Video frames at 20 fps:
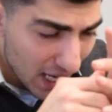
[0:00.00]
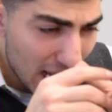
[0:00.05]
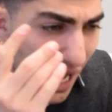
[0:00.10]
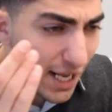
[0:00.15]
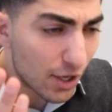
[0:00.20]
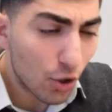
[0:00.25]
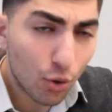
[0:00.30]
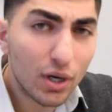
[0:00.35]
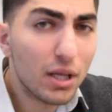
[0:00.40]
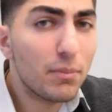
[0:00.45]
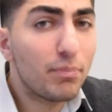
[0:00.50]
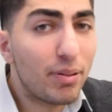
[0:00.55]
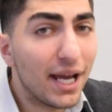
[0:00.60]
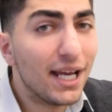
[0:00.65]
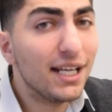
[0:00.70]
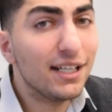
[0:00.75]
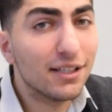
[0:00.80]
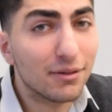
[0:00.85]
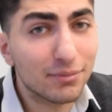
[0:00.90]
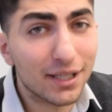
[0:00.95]
I had already
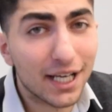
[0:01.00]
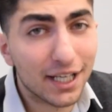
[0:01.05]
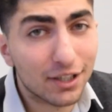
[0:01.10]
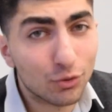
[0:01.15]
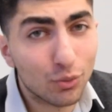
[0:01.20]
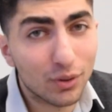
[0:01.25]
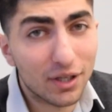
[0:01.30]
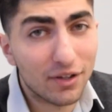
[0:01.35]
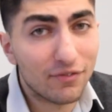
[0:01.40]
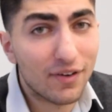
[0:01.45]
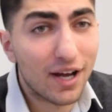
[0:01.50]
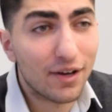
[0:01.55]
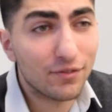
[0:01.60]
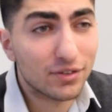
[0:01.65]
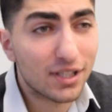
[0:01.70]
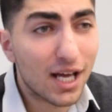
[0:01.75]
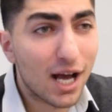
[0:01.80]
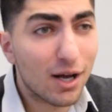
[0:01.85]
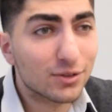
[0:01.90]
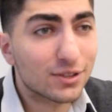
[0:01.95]
paid them like
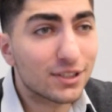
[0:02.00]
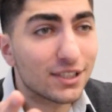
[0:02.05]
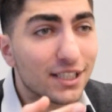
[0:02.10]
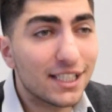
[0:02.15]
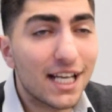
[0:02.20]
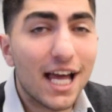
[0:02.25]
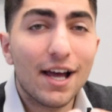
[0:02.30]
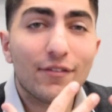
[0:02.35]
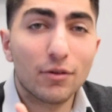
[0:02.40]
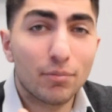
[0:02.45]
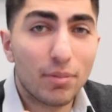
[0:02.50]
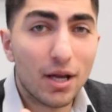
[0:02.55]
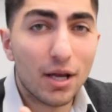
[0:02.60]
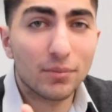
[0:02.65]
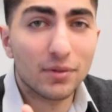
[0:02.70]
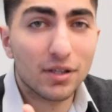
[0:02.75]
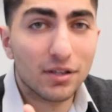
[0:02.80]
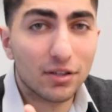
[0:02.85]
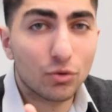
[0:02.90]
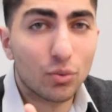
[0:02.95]
$25,000, and I have to pay
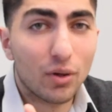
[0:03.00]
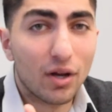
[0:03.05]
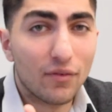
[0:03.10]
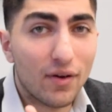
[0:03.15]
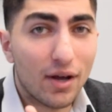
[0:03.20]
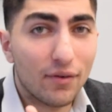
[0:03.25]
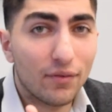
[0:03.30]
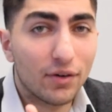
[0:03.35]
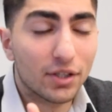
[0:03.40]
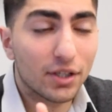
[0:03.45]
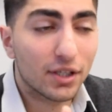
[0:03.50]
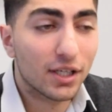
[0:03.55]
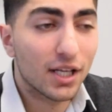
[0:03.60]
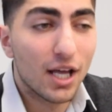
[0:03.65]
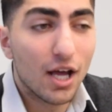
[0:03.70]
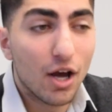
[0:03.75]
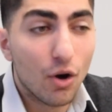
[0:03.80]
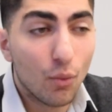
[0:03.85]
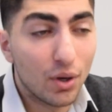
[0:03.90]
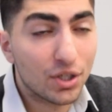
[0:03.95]
them another $2,500.
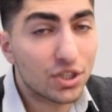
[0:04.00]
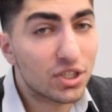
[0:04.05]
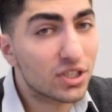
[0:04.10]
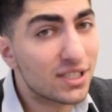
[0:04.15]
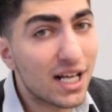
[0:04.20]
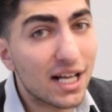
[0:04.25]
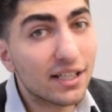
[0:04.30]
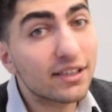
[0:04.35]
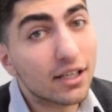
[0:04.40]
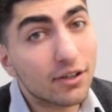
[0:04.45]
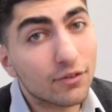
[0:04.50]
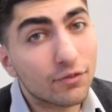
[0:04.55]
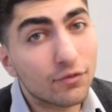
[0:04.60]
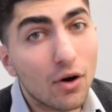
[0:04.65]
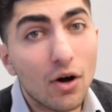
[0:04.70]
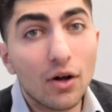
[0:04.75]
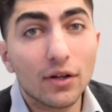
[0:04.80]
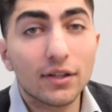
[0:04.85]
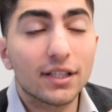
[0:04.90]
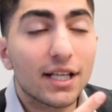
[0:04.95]
Which is not their
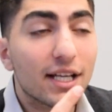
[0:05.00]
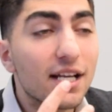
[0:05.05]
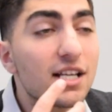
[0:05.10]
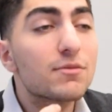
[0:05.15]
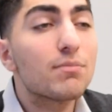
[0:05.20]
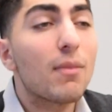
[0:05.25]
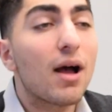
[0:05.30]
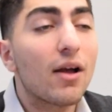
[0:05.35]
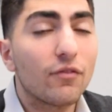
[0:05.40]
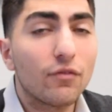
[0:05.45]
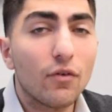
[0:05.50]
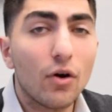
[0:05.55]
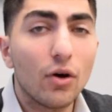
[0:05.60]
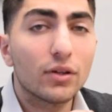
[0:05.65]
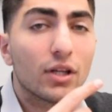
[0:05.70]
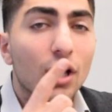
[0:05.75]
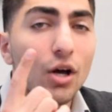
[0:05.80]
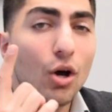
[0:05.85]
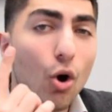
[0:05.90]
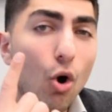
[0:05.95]
fault, that is my
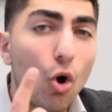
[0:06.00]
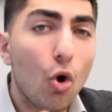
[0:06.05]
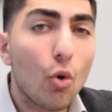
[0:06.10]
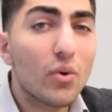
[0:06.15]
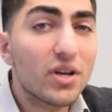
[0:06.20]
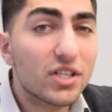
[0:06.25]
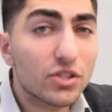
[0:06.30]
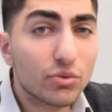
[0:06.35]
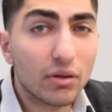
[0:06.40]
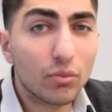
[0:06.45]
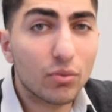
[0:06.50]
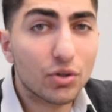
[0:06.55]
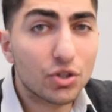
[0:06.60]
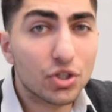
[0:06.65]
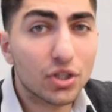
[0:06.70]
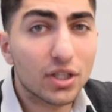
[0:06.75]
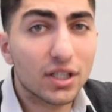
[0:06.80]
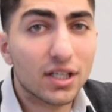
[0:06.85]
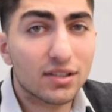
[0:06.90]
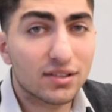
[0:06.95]
fault. Always read
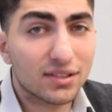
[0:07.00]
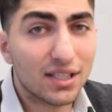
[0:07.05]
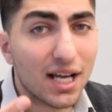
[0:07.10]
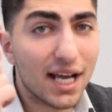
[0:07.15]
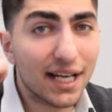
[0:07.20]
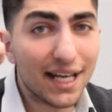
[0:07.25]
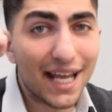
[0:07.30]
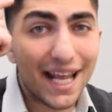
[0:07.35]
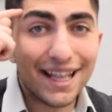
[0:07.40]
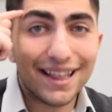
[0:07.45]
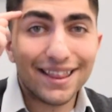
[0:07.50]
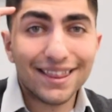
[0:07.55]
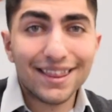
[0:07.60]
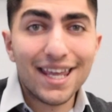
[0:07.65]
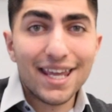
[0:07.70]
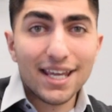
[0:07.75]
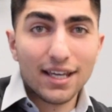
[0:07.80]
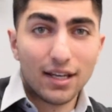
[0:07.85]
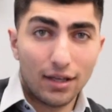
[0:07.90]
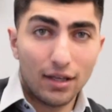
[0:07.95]
what you're gonna sign and
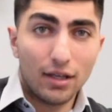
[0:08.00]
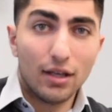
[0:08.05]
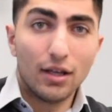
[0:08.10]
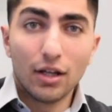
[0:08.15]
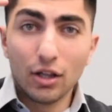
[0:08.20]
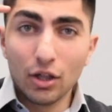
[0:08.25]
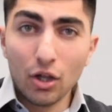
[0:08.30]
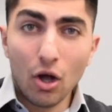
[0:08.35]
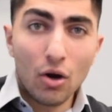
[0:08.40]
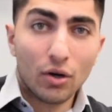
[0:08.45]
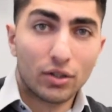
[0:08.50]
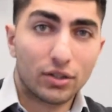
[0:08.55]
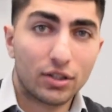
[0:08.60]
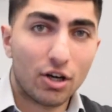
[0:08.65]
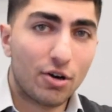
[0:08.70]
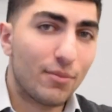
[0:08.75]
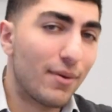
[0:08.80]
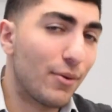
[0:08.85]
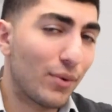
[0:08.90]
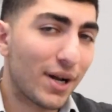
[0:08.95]
think long
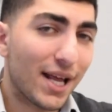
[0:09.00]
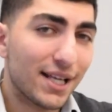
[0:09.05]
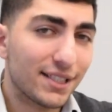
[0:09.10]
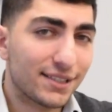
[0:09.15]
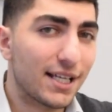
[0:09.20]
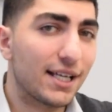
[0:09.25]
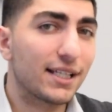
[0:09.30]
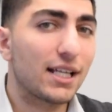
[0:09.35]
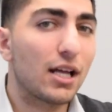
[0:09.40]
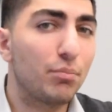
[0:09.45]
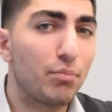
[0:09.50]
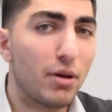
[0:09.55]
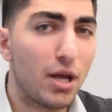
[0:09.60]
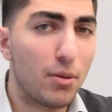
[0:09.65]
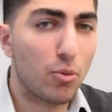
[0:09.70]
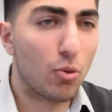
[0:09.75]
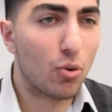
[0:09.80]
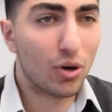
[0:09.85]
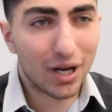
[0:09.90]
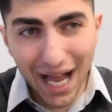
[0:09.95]
term. When I signed that
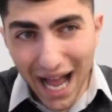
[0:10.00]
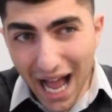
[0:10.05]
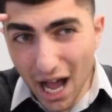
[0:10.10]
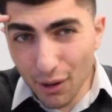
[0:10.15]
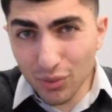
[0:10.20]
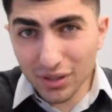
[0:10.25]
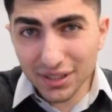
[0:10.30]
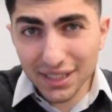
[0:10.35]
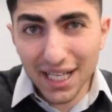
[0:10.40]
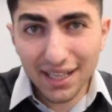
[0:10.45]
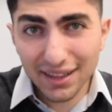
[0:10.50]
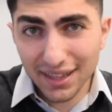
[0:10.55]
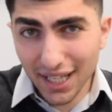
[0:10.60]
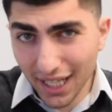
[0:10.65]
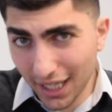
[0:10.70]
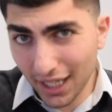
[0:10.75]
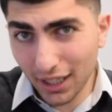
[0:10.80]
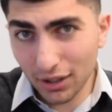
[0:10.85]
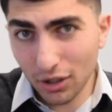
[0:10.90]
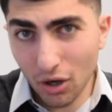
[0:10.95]
paperwork, I was not
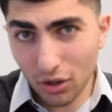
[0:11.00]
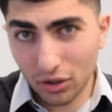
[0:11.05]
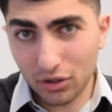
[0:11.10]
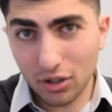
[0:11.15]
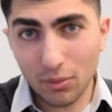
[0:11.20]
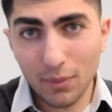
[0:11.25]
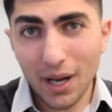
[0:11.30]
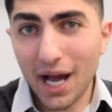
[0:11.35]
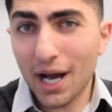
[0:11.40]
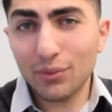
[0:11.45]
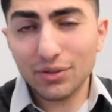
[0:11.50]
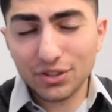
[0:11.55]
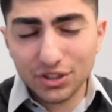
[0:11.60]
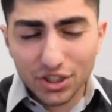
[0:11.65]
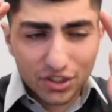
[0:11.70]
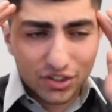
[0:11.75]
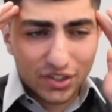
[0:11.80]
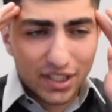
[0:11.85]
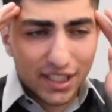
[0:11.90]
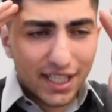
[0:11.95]
thinking long term. I was
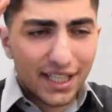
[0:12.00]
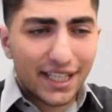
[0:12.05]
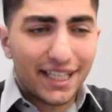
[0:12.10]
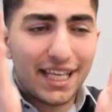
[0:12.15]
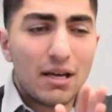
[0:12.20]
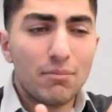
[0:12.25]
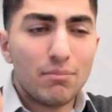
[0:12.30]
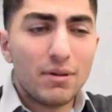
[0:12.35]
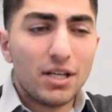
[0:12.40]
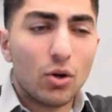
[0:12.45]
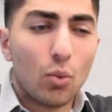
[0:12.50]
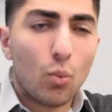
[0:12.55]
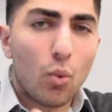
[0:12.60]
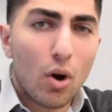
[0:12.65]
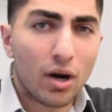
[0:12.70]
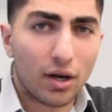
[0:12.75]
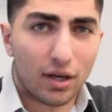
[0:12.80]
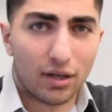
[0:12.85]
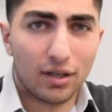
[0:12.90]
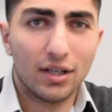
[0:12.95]
just thinking, get me to
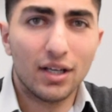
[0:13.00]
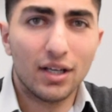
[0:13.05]
work.